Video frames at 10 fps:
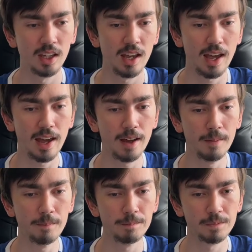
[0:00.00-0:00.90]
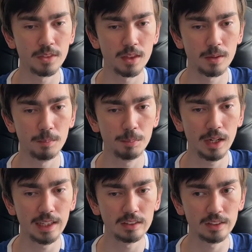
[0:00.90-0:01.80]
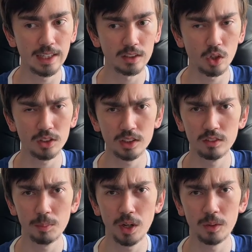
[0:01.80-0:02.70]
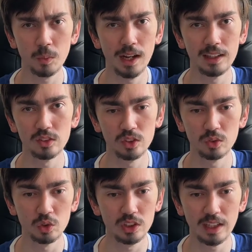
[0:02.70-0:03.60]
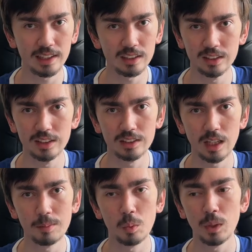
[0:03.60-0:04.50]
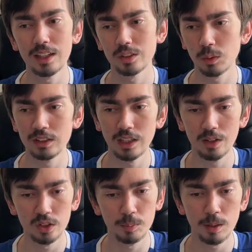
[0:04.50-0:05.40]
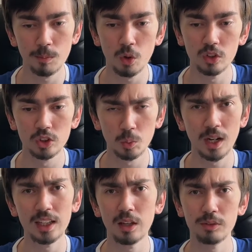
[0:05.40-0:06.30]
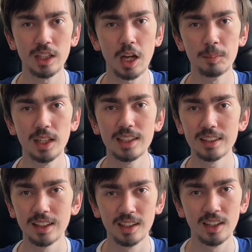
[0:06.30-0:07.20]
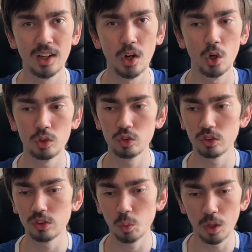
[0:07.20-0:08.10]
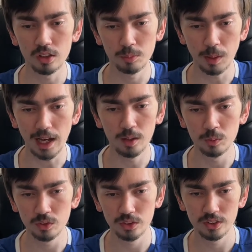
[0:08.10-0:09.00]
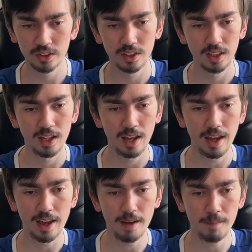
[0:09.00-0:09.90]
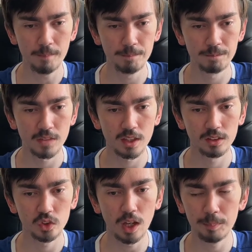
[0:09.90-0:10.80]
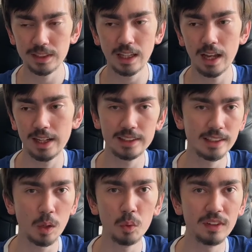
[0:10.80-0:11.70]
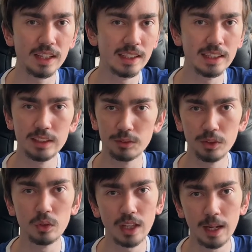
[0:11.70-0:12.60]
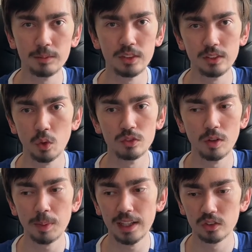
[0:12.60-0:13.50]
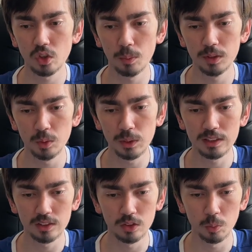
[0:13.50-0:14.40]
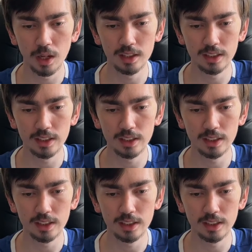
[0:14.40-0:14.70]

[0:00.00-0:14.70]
But it's gotten to the point where it's just ridiculous. Like my weights went down a bit more as well. I think I'm like 112 pounds. So I've been in and out with A&E a few times over the past couple of weeks as well.